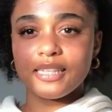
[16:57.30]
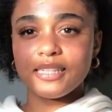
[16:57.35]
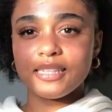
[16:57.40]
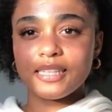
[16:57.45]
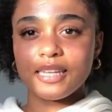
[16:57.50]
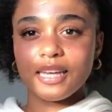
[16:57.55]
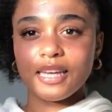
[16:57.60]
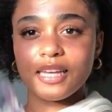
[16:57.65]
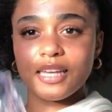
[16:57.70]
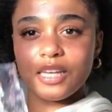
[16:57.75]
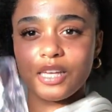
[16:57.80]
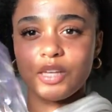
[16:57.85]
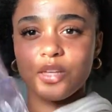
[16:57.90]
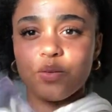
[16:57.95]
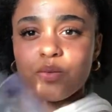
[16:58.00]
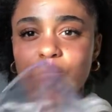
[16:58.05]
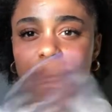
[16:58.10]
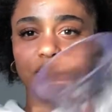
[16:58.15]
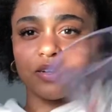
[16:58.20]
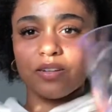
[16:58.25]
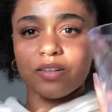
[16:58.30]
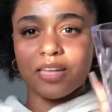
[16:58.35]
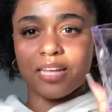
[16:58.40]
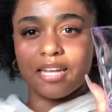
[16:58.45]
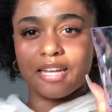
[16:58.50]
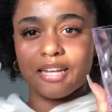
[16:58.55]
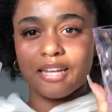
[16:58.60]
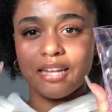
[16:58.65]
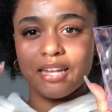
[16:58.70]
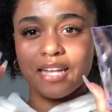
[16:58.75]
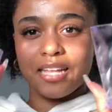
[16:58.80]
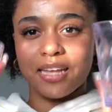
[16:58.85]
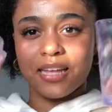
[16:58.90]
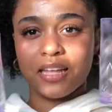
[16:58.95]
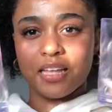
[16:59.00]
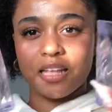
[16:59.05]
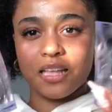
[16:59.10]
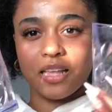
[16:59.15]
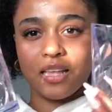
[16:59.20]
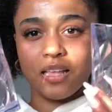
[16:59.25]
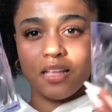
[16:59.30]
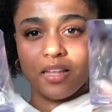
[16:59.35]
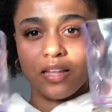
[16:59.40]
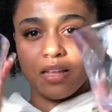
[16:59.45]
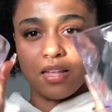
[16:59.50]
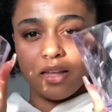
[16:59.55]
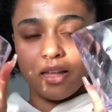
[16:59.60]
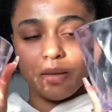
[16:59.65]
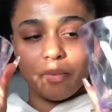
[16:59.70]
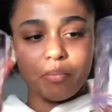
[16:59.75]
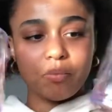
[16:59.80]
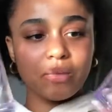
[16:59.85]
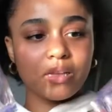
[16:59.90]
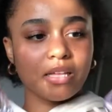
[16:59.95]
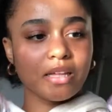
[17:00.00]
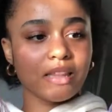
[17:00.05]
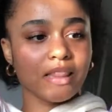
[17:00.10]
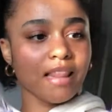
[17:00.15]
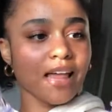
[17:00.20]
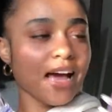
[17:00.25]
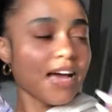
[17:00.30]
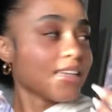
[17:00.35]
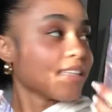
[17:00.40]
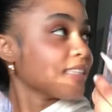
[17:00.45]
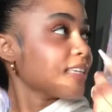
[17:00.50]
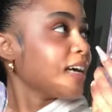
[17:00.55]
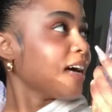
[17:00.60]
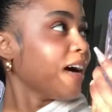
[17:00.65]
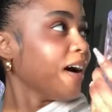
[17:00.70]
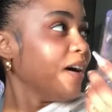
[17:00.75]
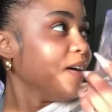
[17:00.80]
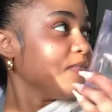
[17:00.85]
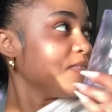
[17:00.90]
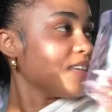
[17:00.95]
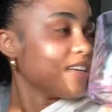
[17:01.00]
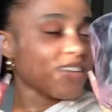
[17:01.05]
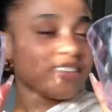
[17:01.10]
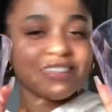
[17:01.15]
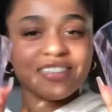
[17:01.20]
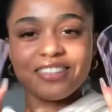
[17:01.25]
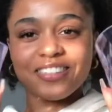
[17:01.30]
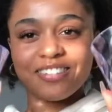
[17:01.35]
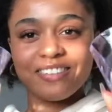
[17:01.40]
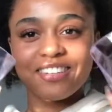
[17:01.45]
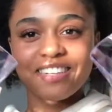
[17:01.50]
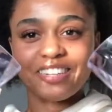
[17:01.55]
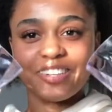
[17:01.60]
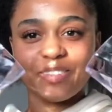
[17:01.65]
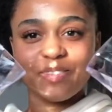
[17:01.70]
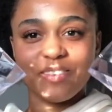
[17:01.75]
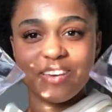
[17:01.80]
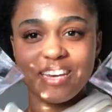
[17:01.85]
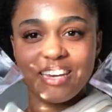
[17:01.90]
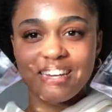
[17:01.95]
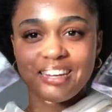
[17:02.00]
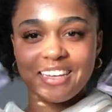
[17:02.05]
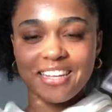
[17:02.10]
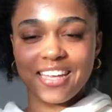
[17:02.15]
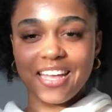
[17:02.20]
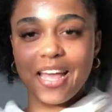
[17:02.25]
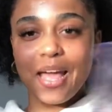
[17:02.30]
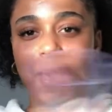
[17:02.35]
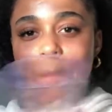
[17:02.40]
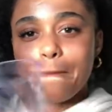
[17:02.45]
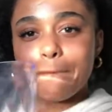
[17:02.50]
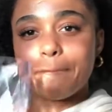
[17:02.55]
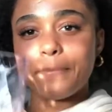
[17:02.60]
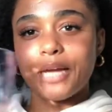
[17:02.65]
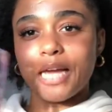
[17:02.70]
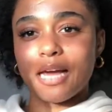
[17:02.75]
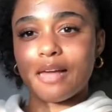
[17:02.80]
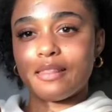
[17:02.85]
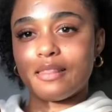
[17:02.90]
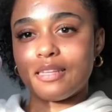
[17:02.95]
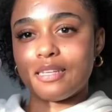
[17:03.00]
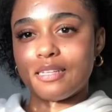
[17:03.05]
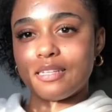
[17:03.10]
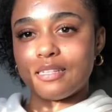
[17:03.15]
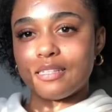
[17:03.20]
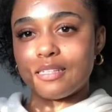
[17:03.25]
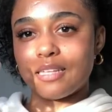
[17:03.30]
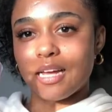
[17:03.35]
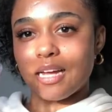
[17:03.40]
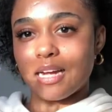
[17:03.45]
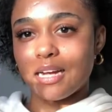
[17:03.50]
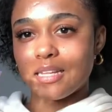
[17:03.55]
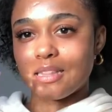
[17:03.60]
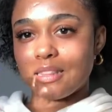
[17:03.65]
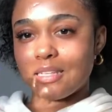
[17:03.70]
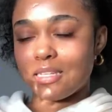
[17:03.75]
these like cute little like glass cups. Aren't they so cute, babe? But yeah, these, I got